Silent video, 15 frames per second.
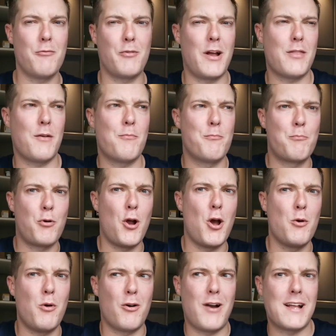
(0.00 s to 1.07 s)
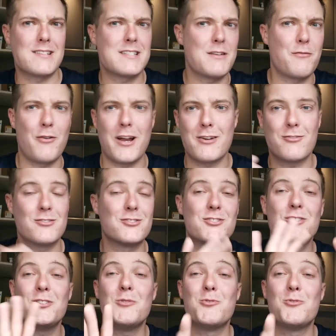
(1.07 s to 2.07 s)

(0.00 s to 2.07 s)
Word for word: whether pro or anti-fragrance.